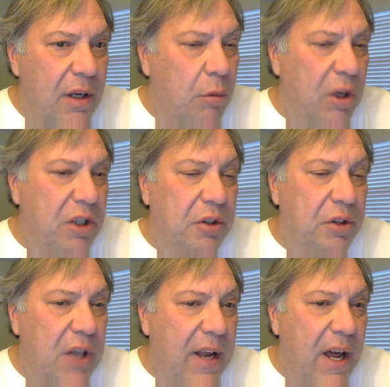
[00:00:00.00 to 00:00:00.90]
what you
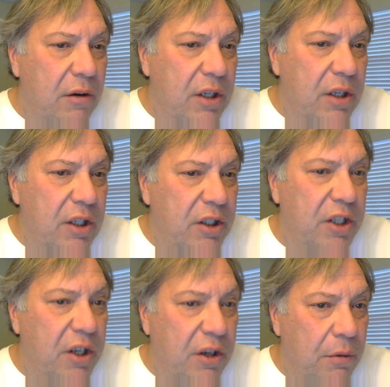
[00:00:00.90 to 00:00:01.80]
set out to
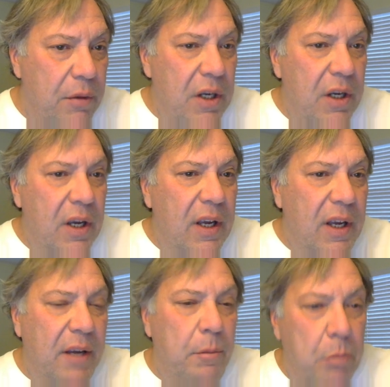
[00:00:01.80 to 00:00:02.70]
do
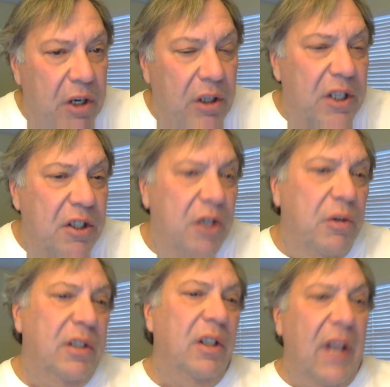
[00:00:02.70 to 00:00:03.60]
in merely
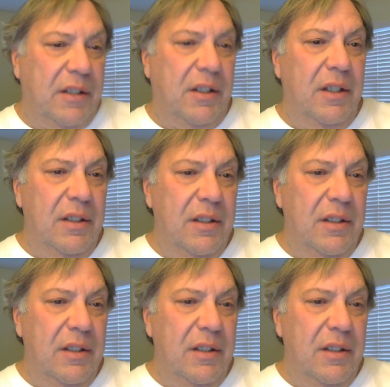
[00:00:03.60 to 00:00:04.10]
doing the lesson.